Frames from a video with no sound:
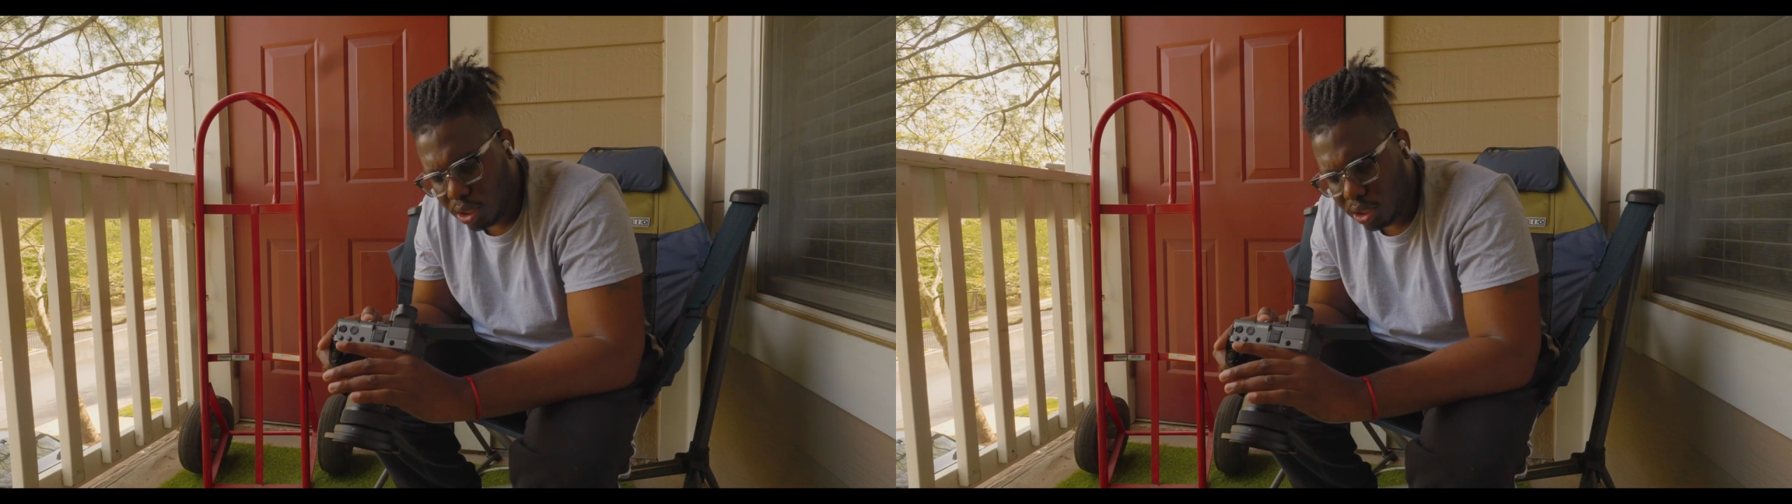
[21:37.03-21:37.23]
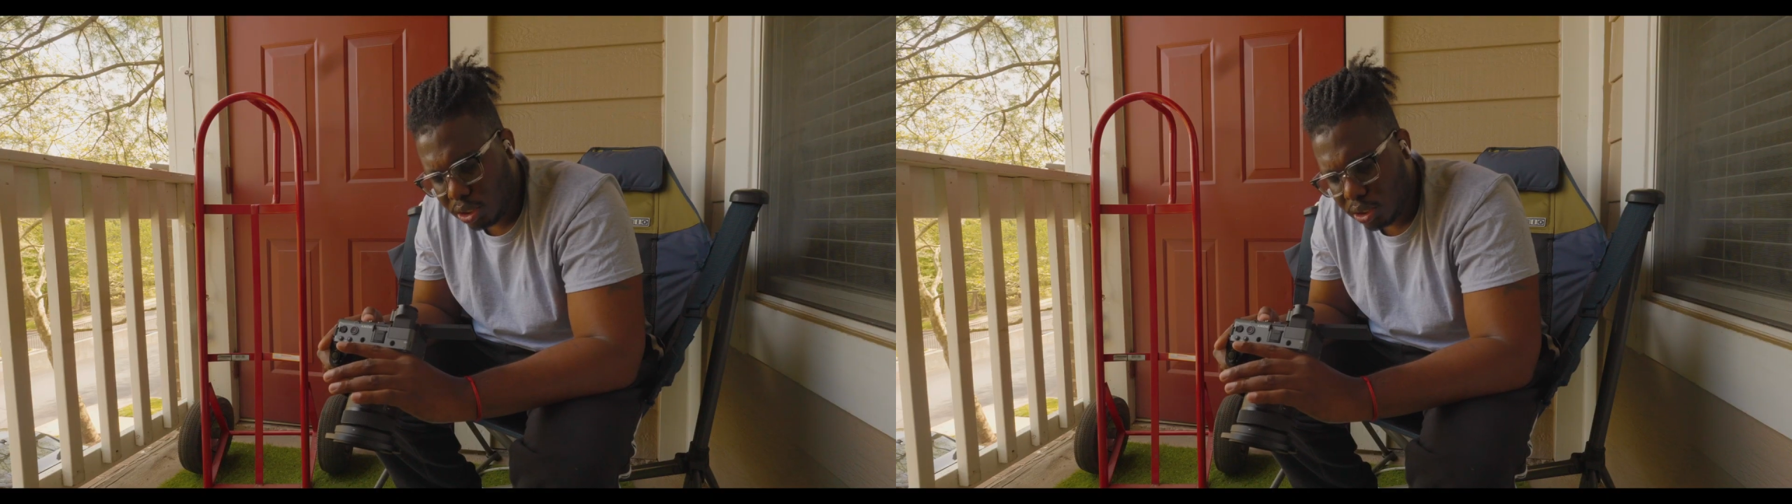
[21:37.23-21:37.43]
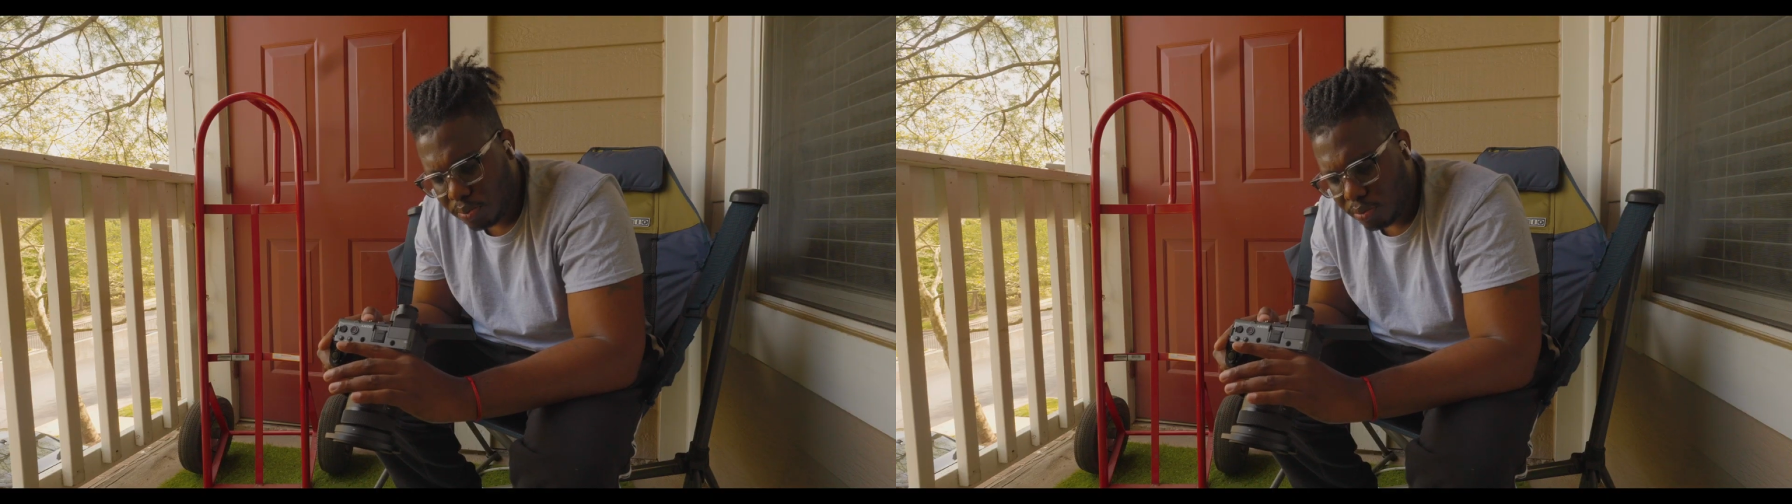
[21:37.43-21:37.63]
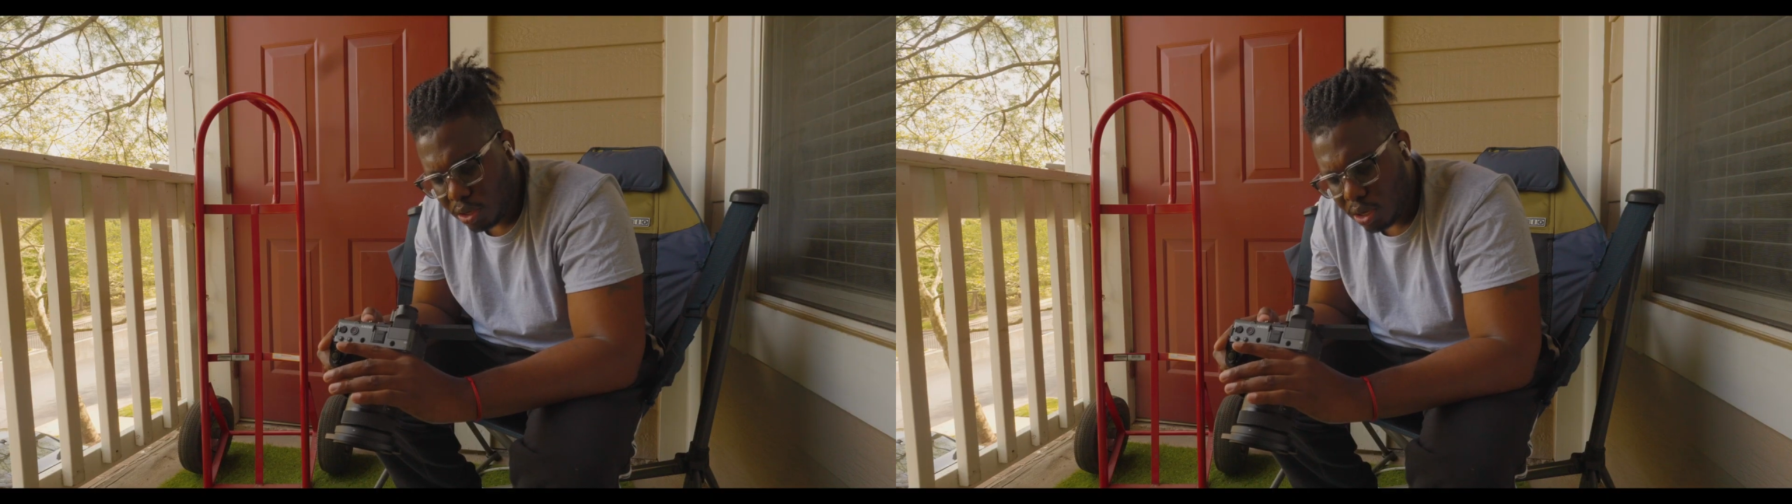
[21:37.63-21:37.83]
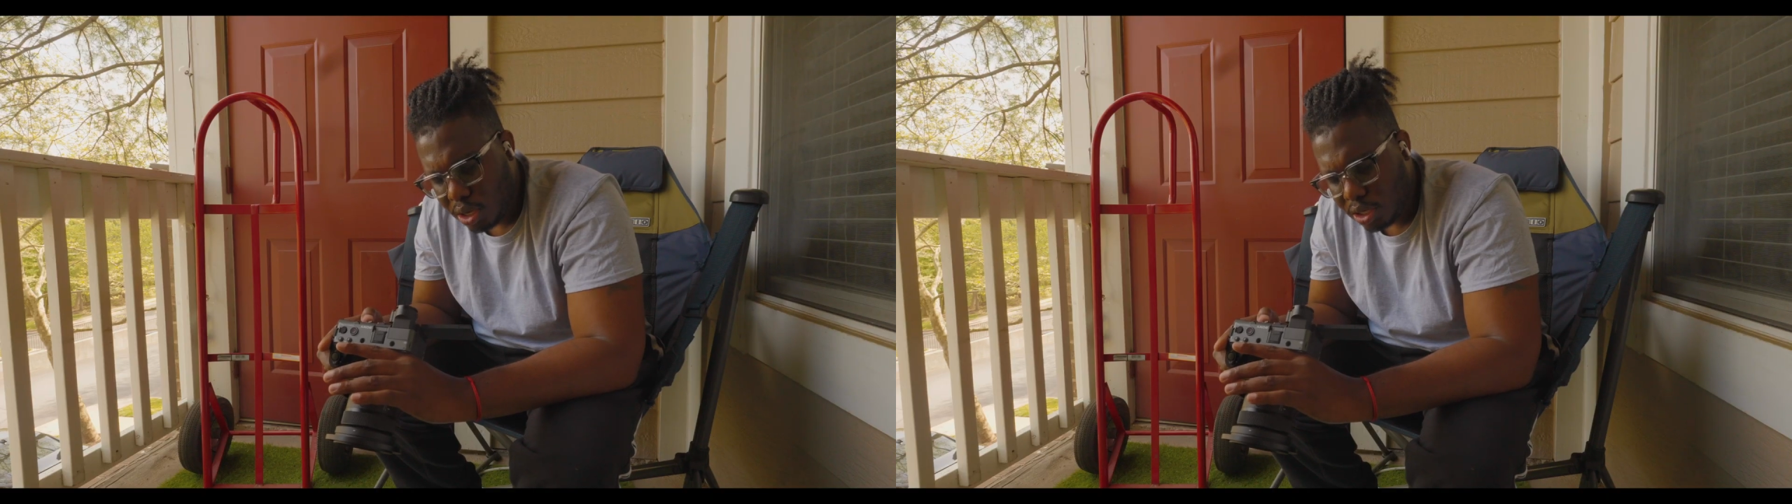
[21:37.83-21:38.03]
on this.
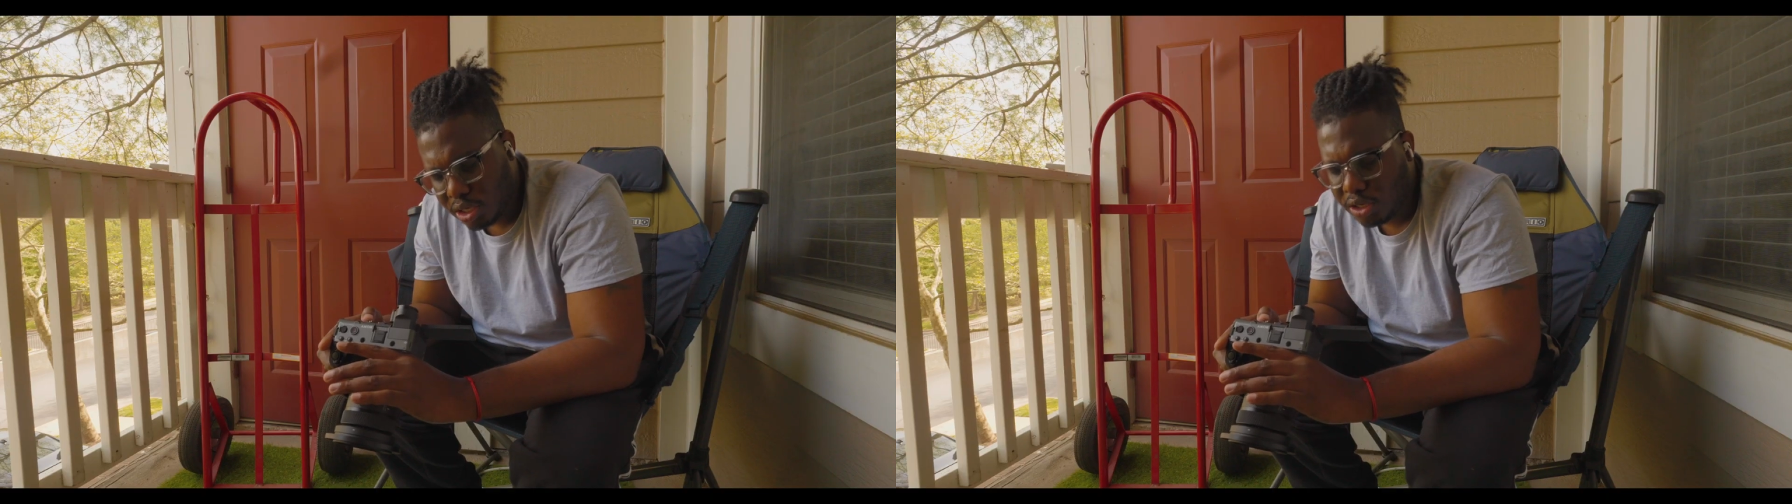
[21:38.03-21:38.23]
This